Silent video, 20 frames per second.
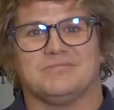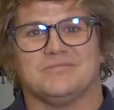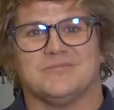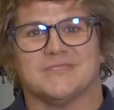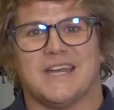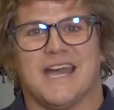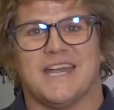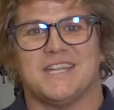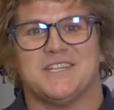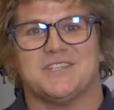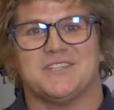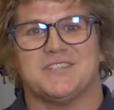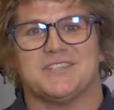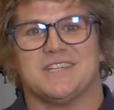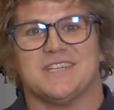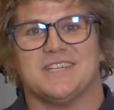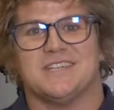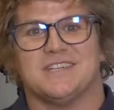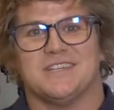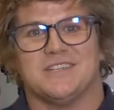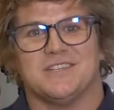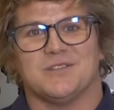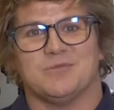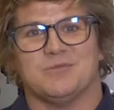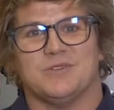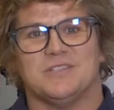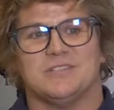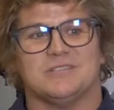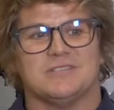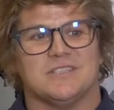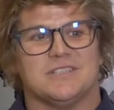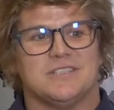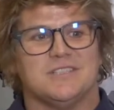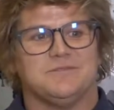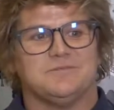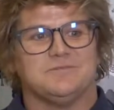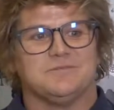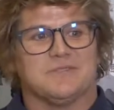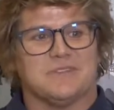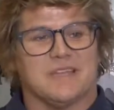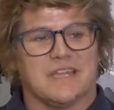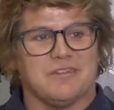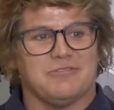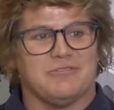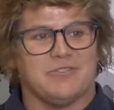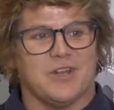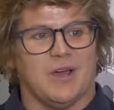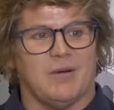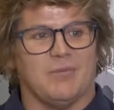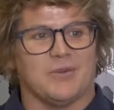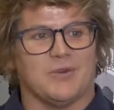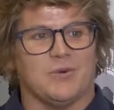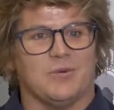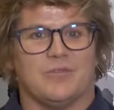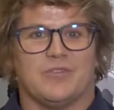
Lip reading: agency in the world. They're phenomenal.